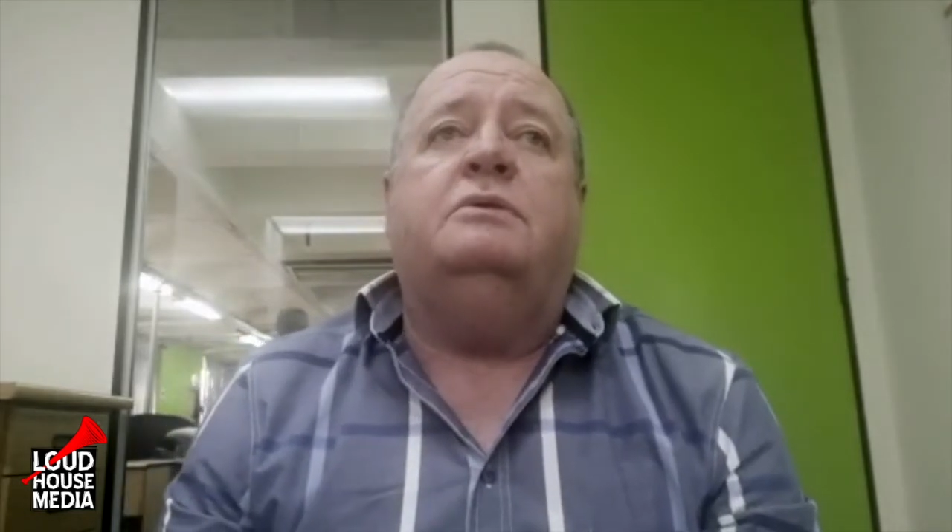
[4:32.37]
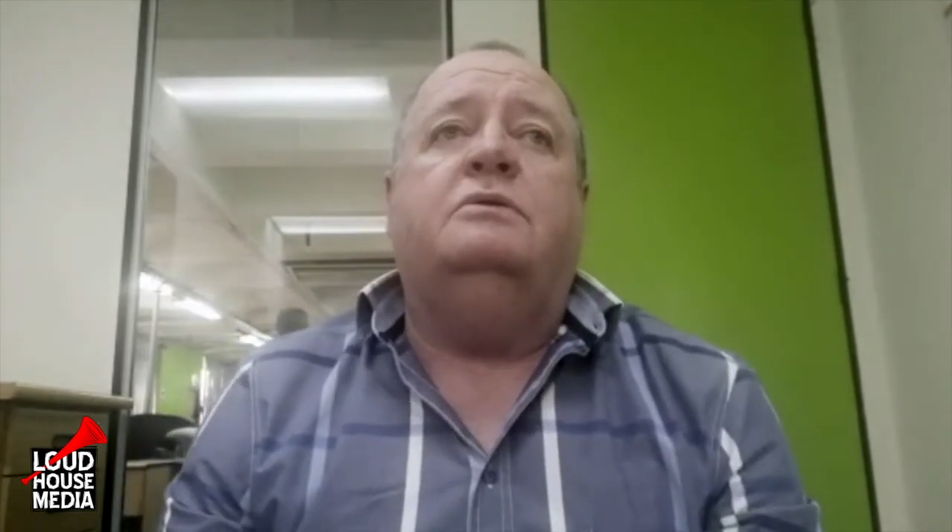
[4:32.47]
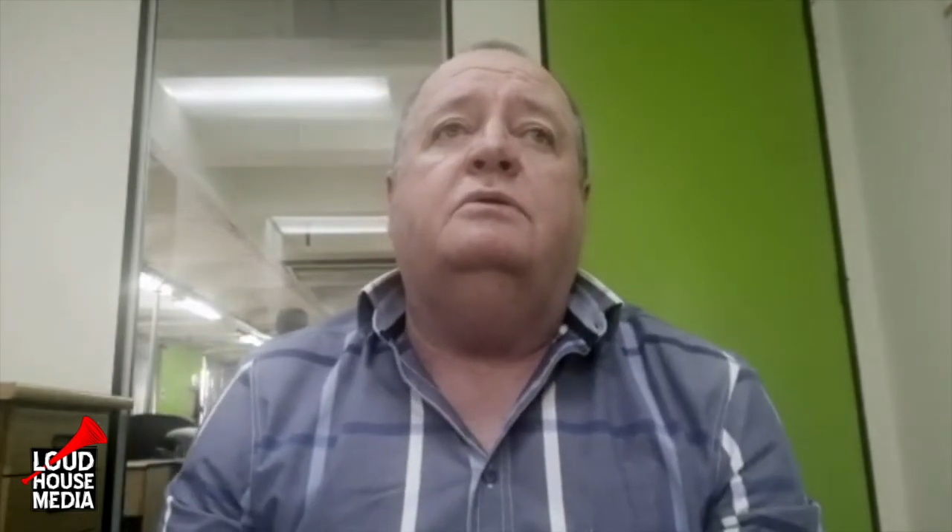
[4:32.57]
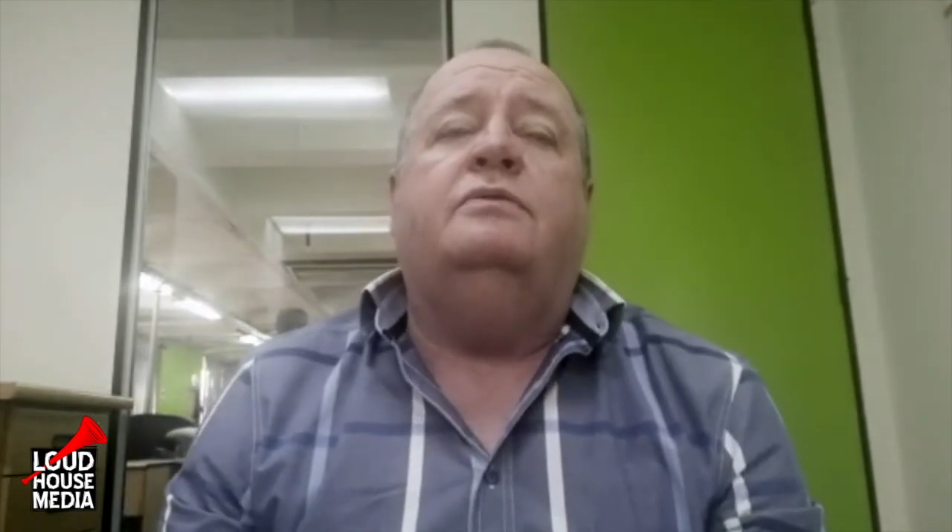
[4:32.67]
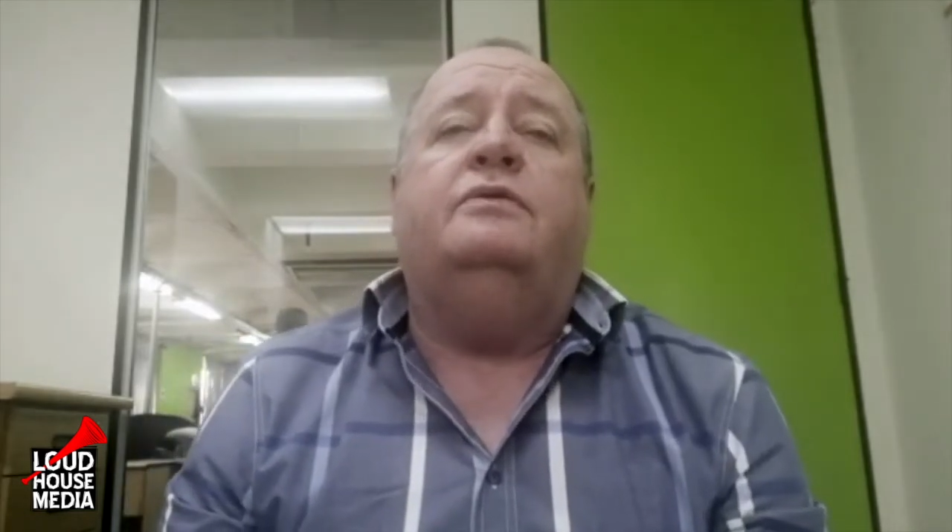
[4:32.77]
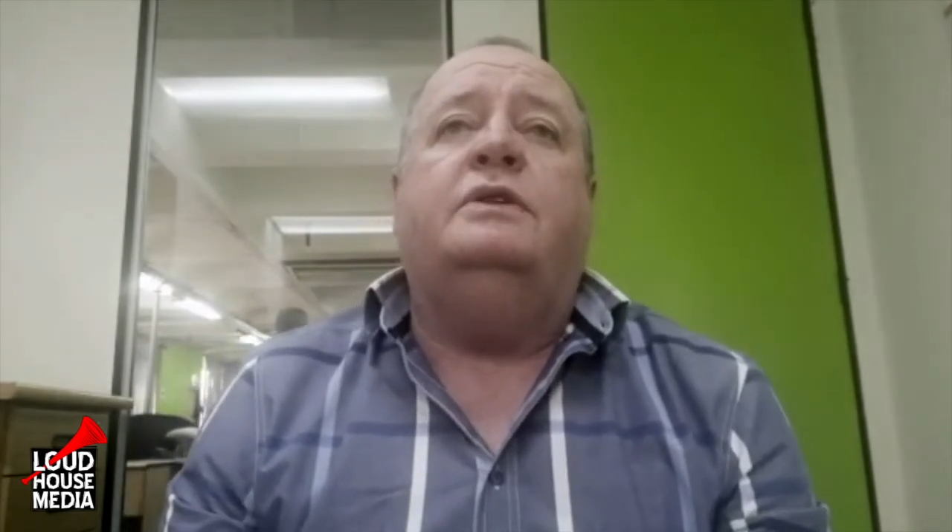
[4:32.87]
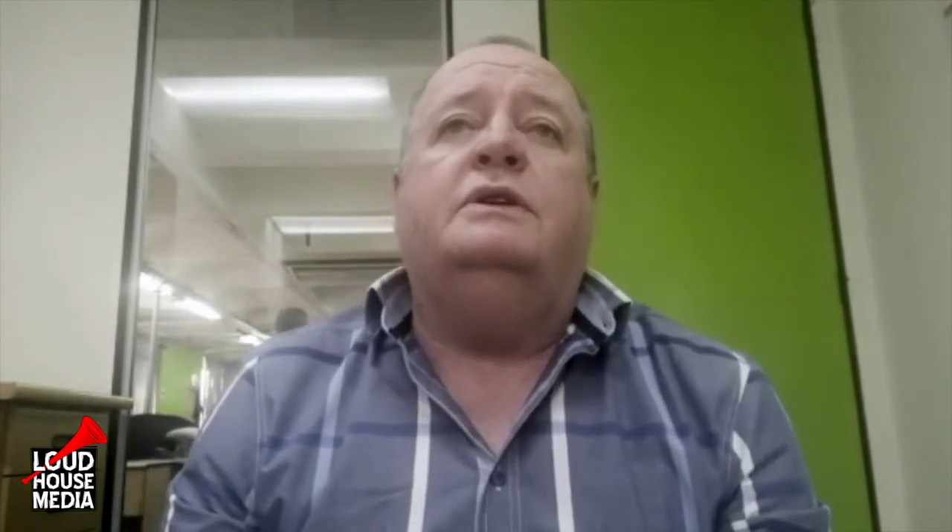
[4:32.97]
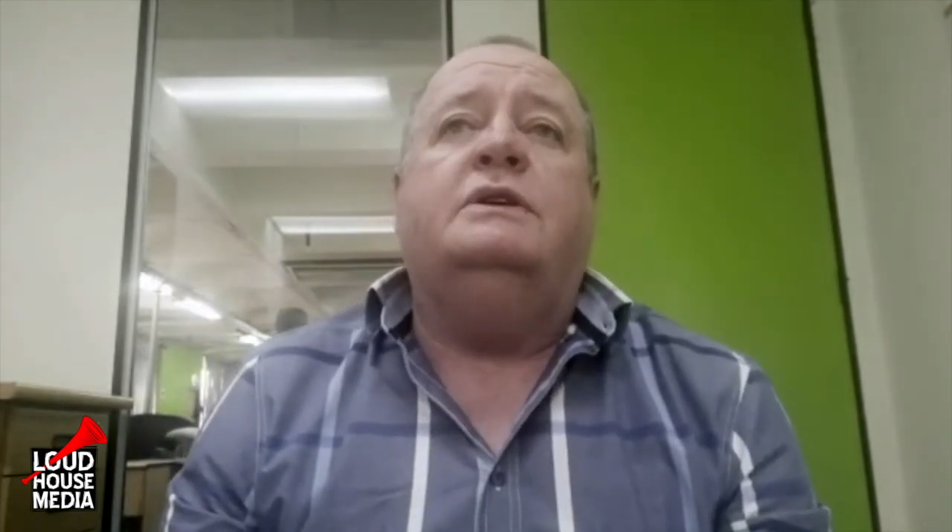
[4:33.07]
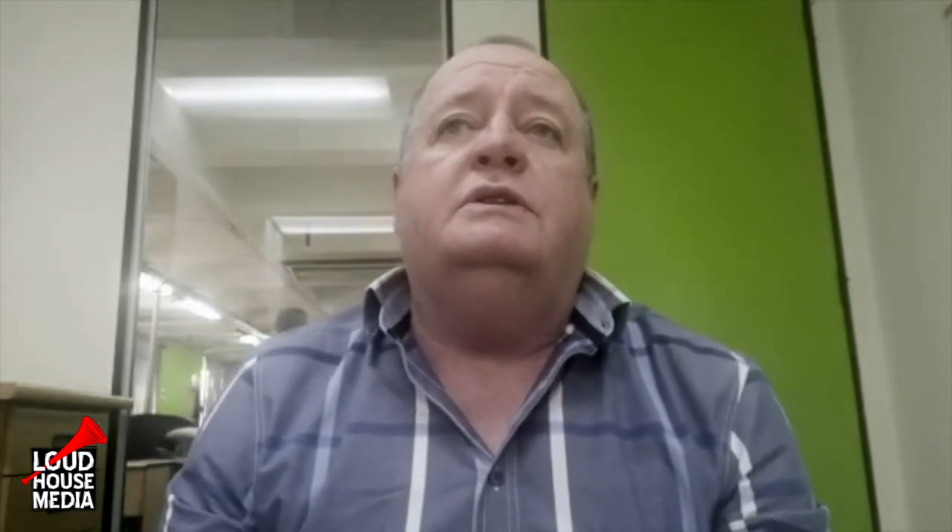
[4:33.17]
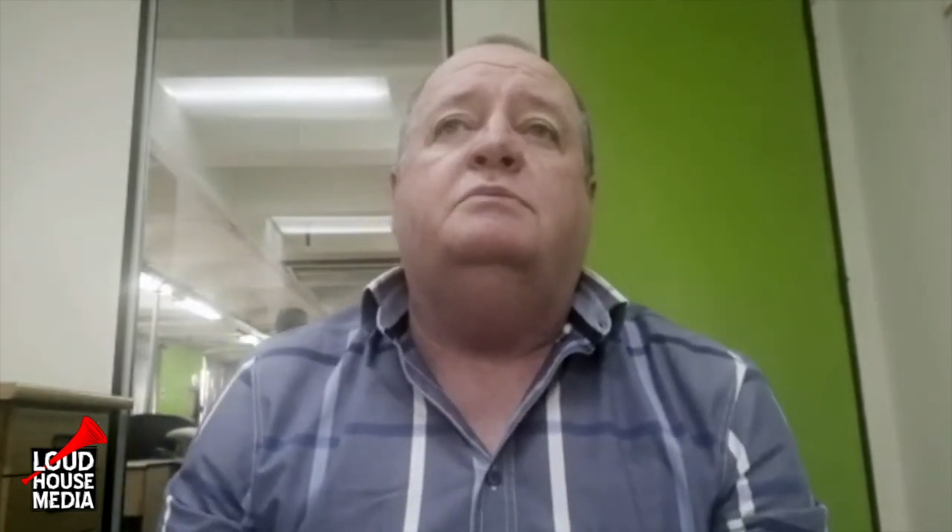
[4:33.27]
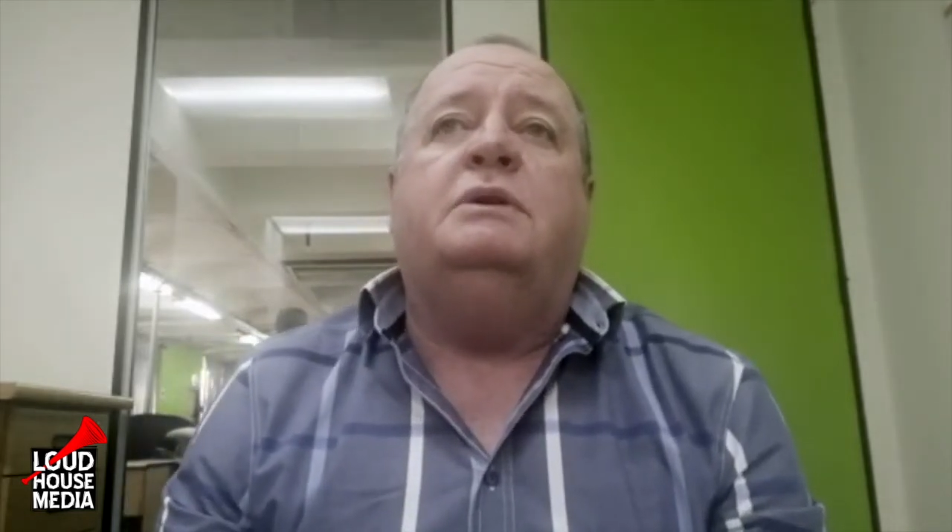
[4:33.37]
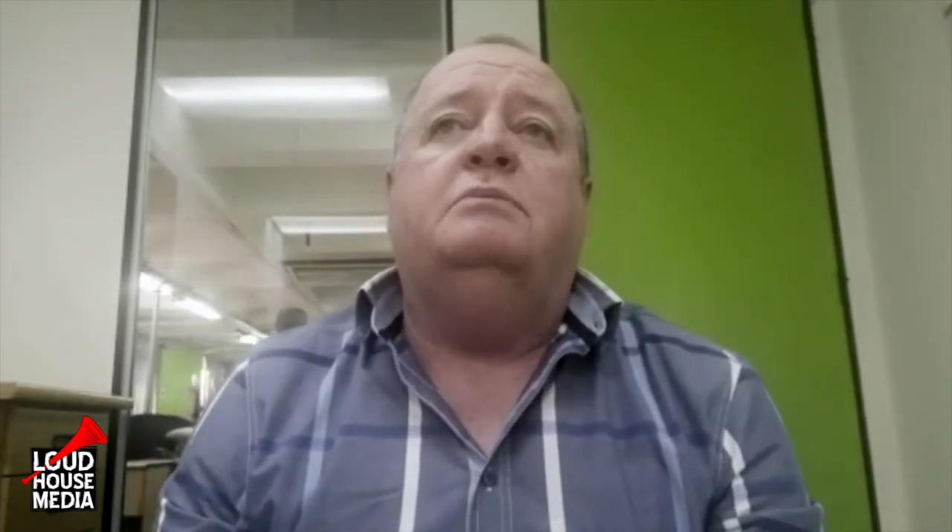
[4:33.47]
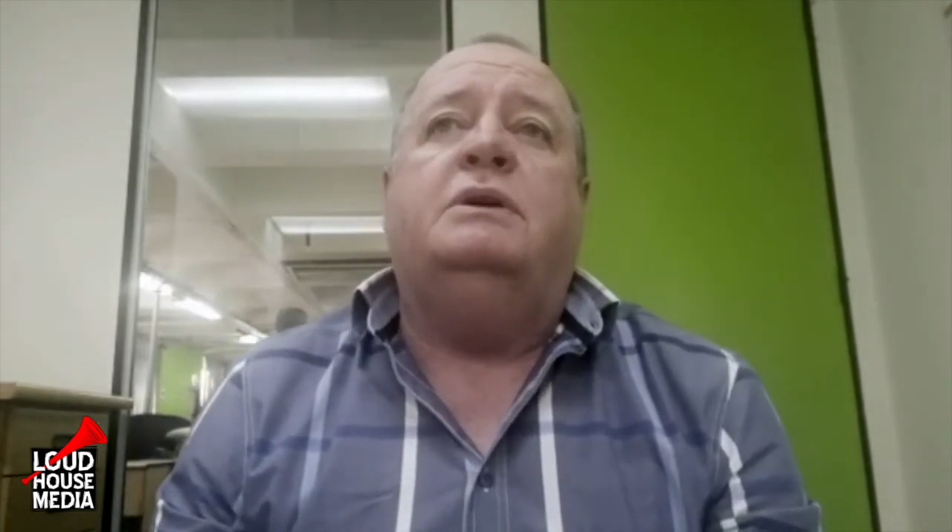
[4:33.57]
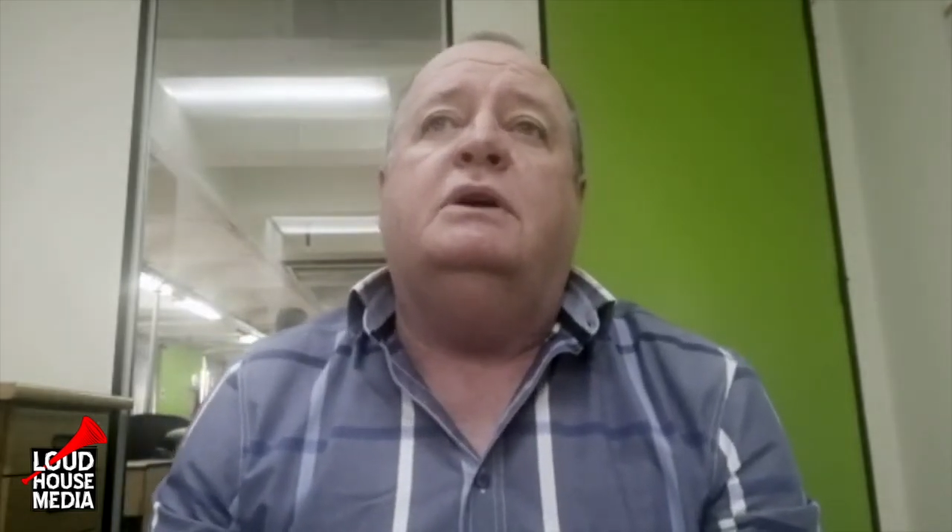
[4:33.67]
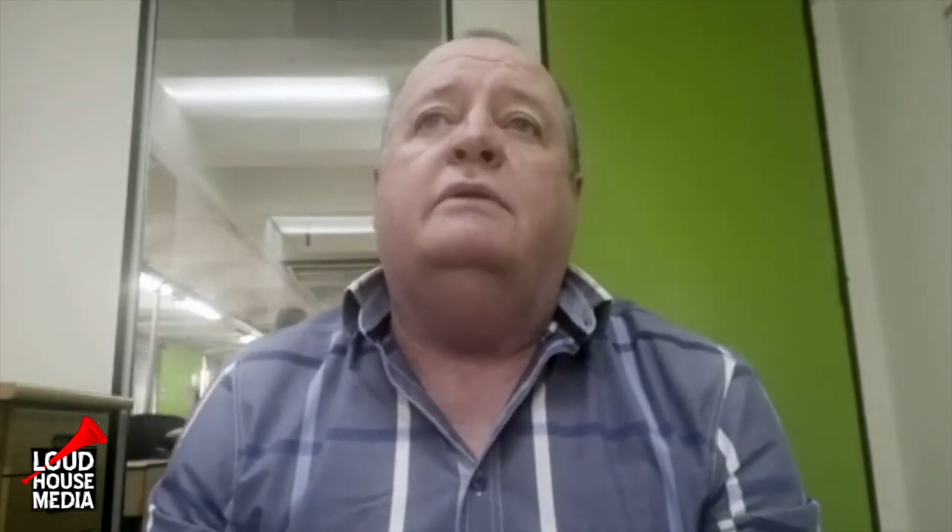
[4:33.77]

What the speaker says: who for years been